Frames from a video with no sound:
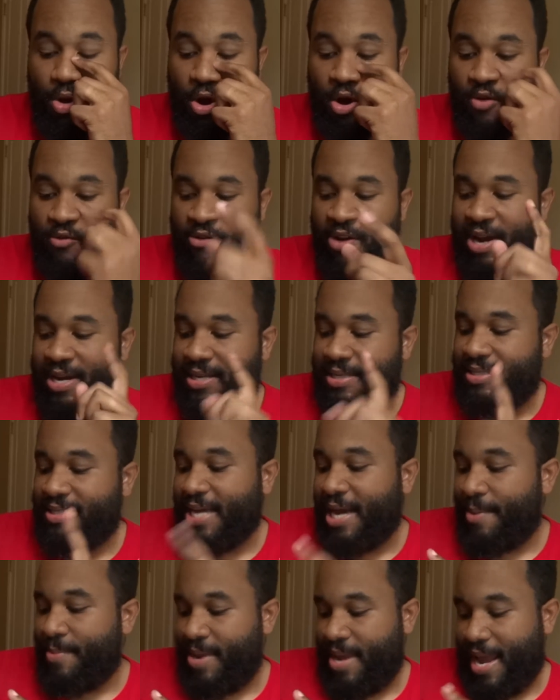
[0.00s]
over at
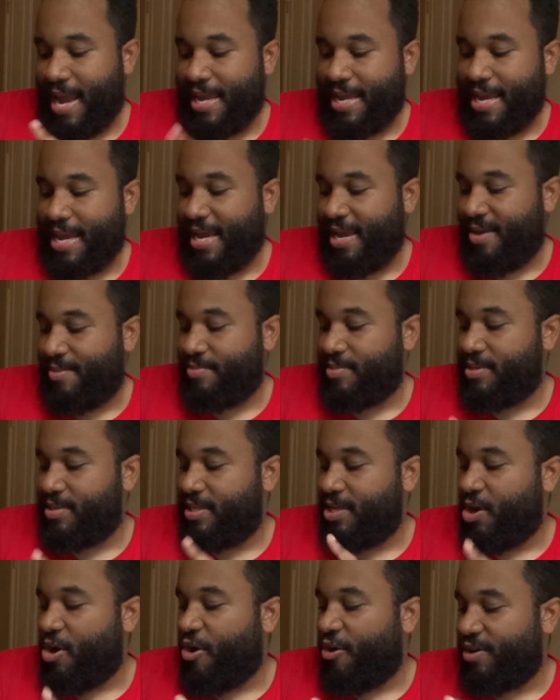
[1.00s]
Insomniac
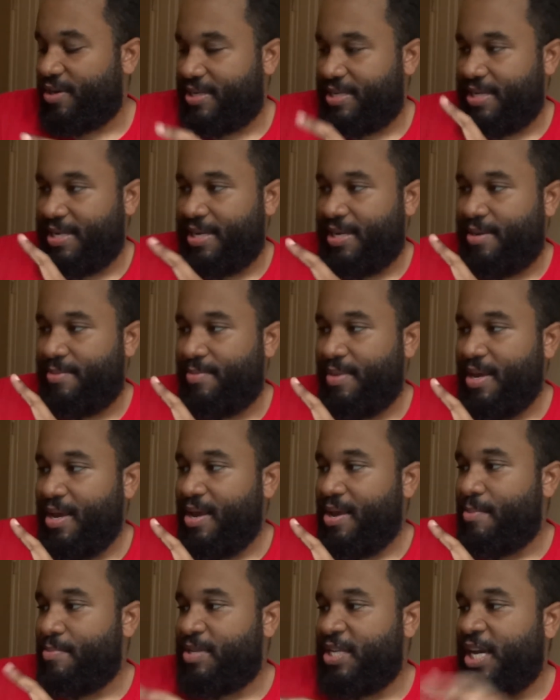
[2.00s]
Games, the art team,
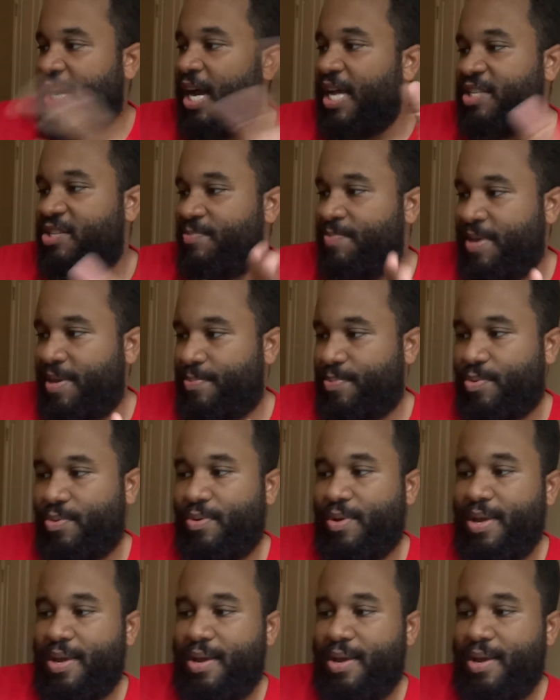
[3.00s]
tons of people